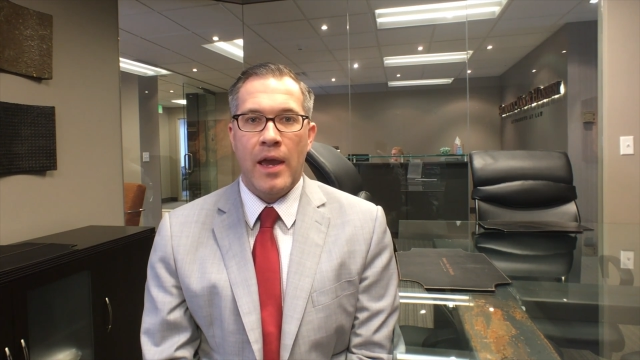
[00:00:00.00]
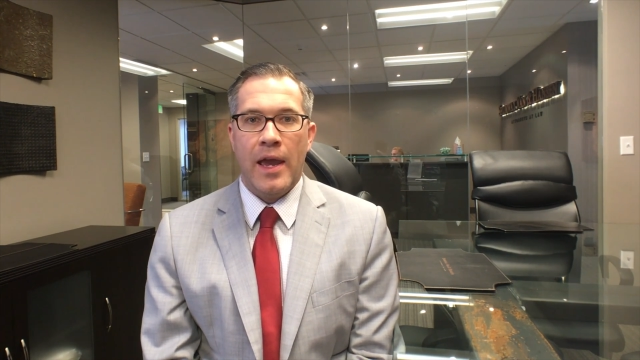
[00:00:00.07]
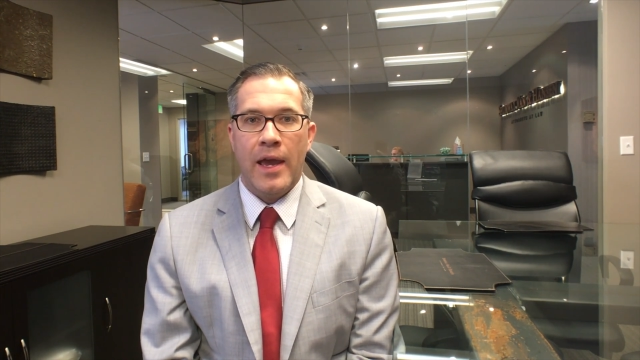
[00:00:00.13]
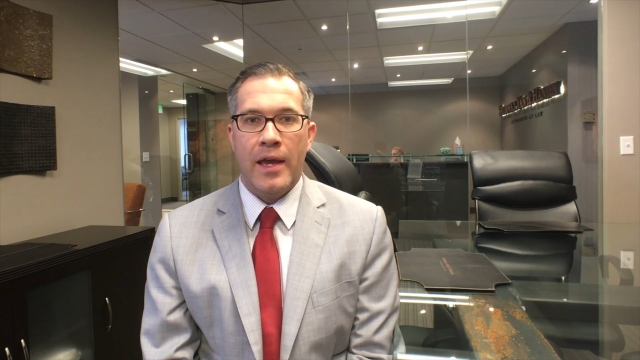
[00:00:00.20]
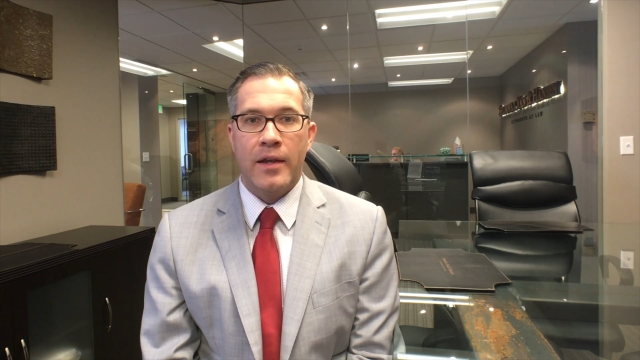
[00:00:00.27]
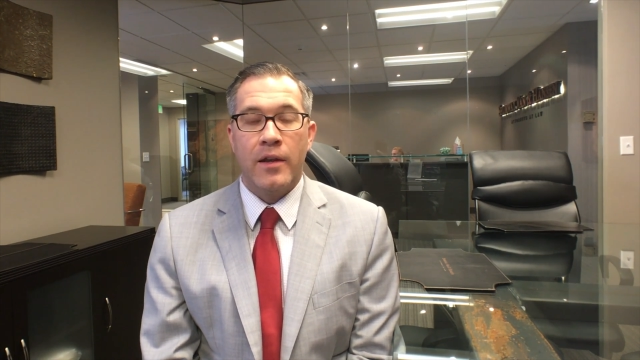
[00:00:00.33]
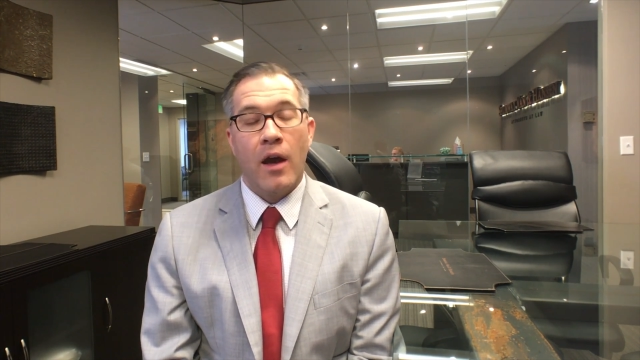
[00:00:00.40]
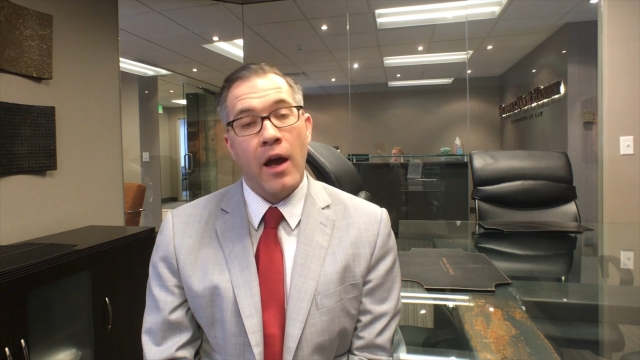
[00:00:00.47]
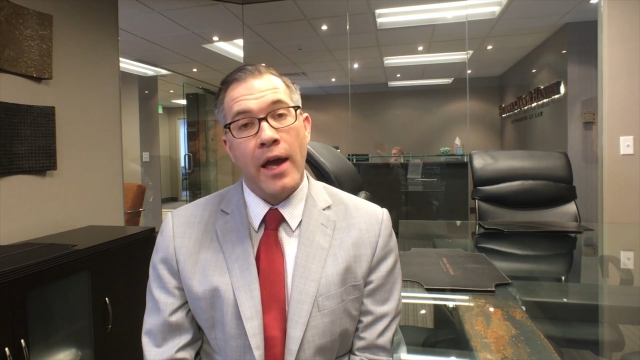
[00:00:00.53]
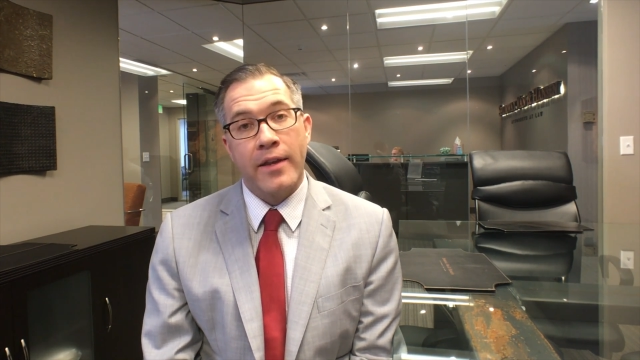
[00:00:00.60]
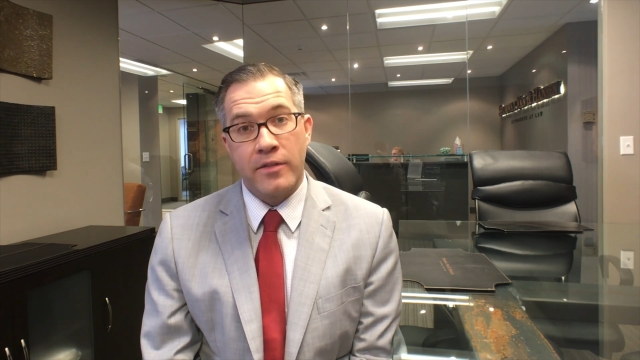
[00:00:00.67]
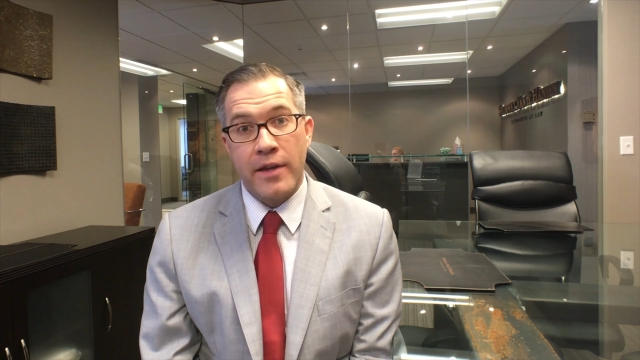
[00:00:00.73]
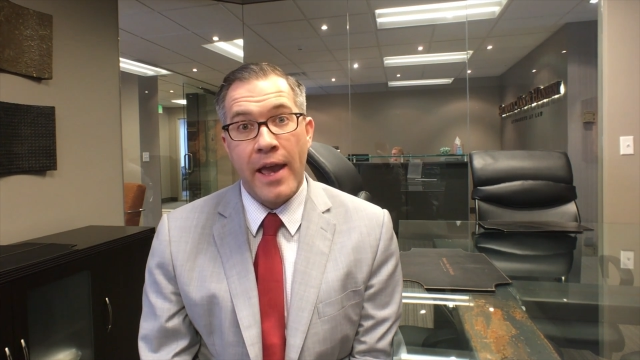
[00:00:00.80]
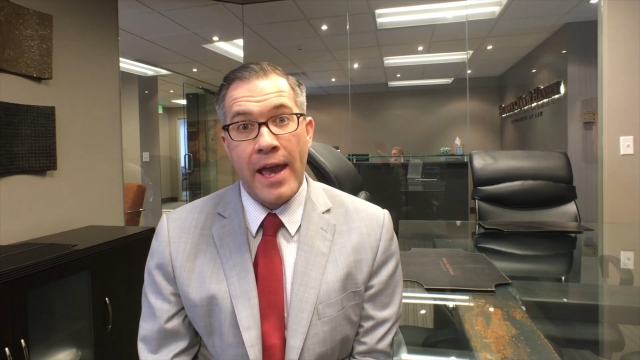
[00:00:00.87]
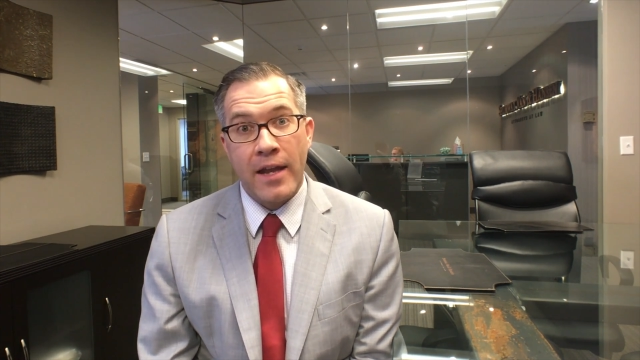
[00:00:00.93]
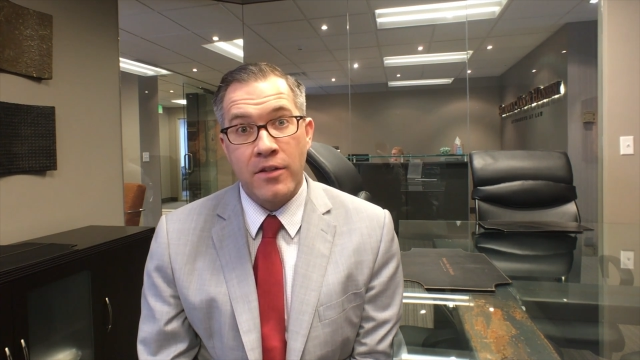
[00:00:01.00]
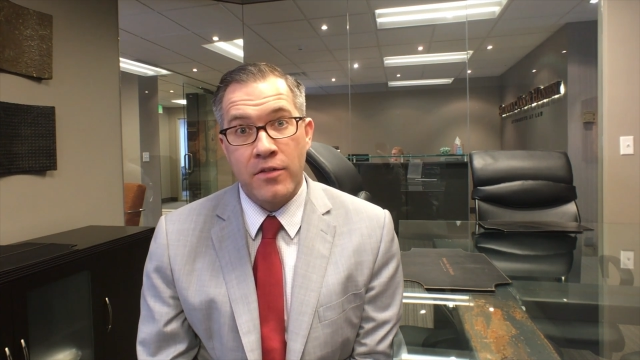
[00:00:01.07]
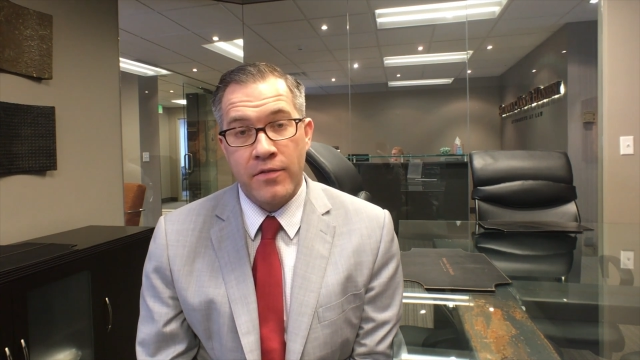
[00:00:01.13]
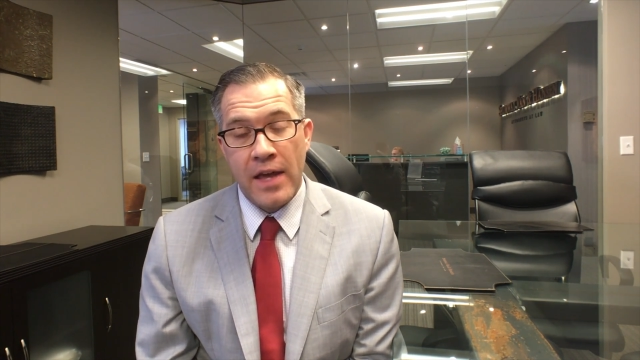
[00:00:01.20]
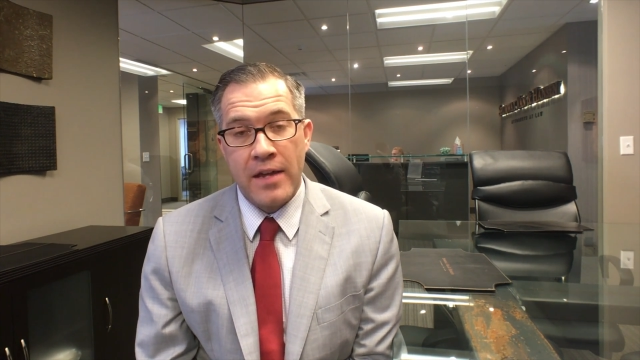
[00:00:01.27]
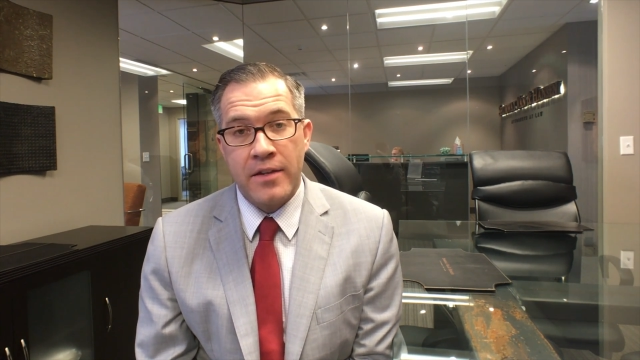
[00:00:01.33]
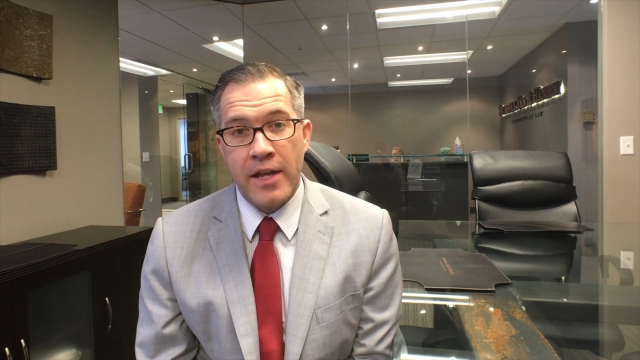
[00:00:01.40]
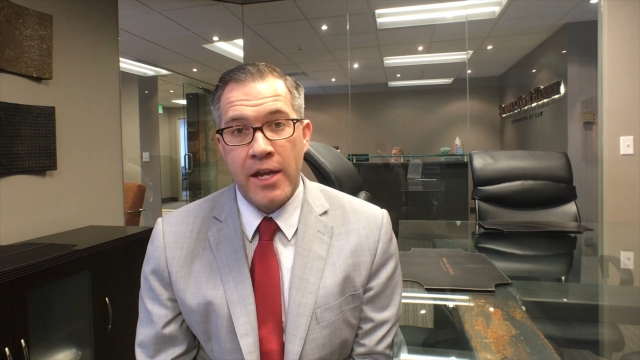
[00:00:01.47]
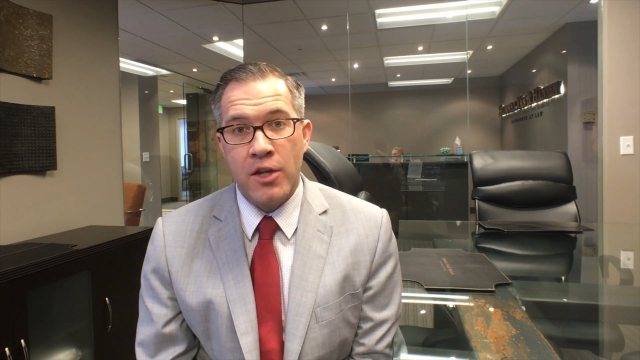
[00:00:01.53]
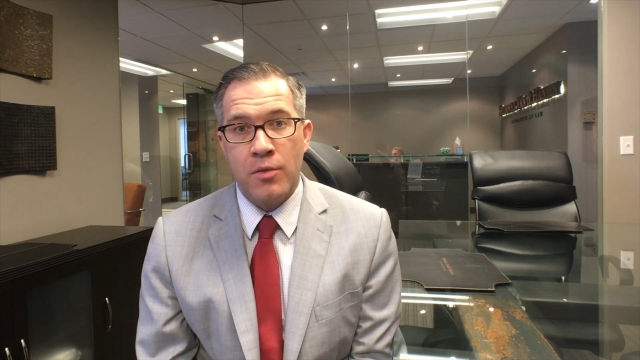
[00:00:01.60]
And as of that date,